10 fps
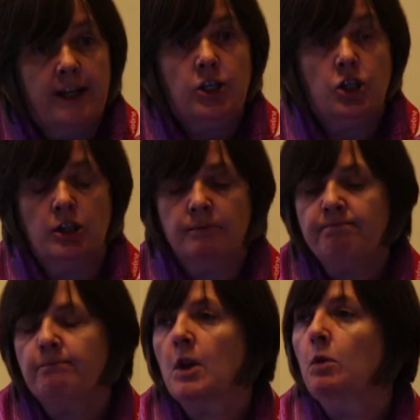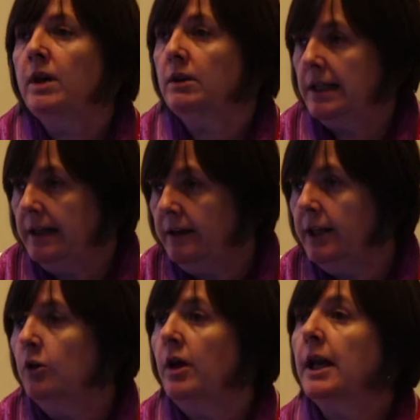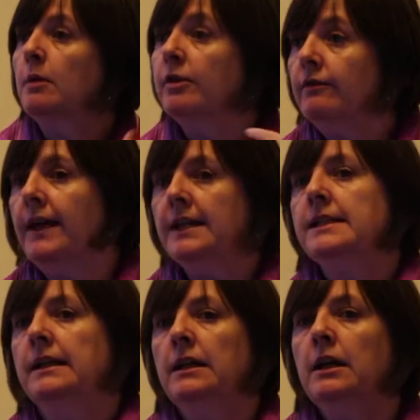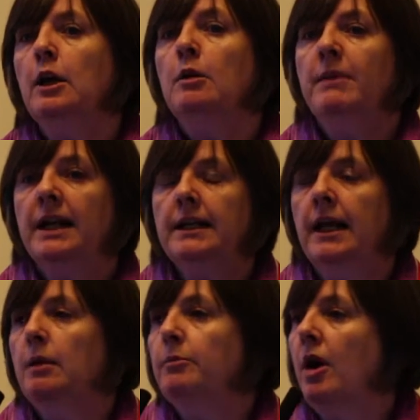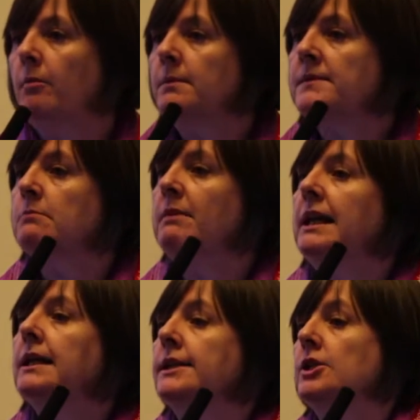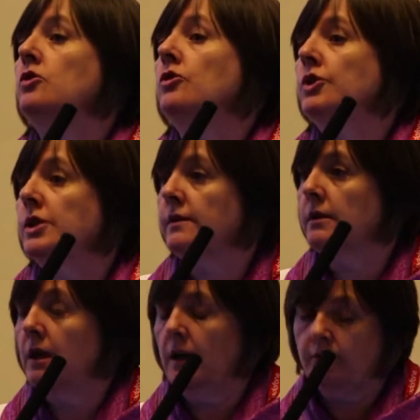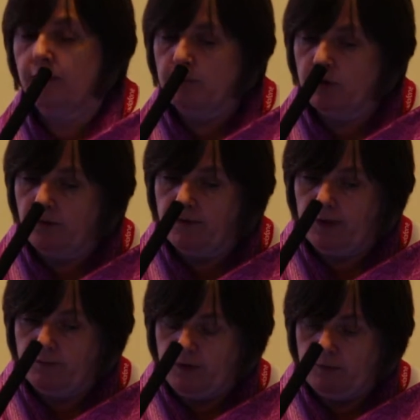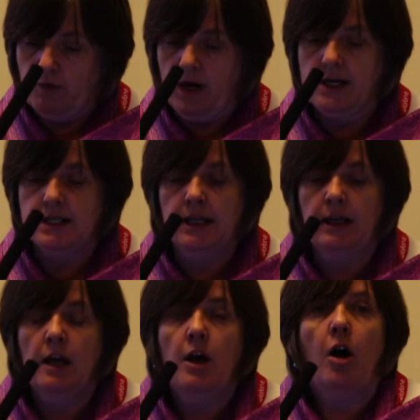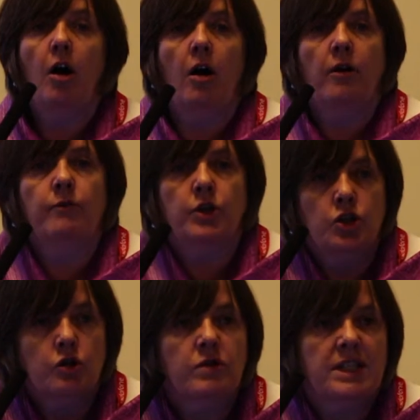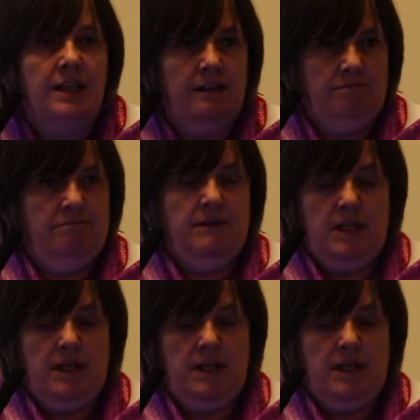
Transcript: prevention, we're clearly looking at preventing mental health problems and mental disorders from arising, or reducing